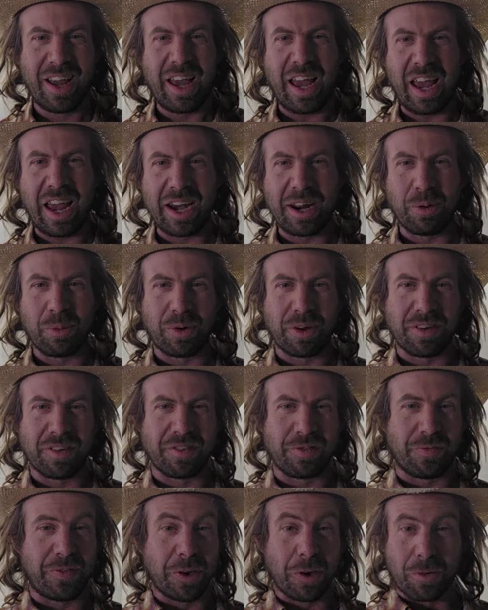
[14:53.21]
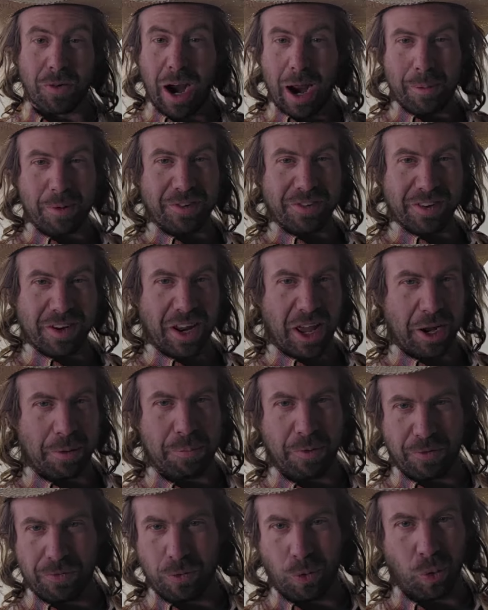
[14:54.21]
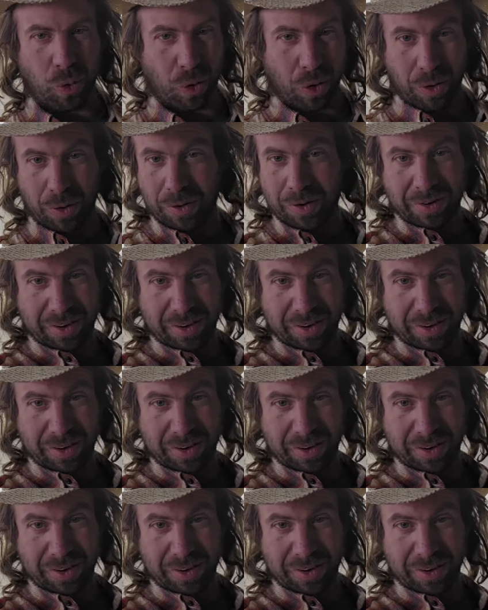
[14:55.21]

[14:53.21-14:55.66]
and it was Phil Robertson like before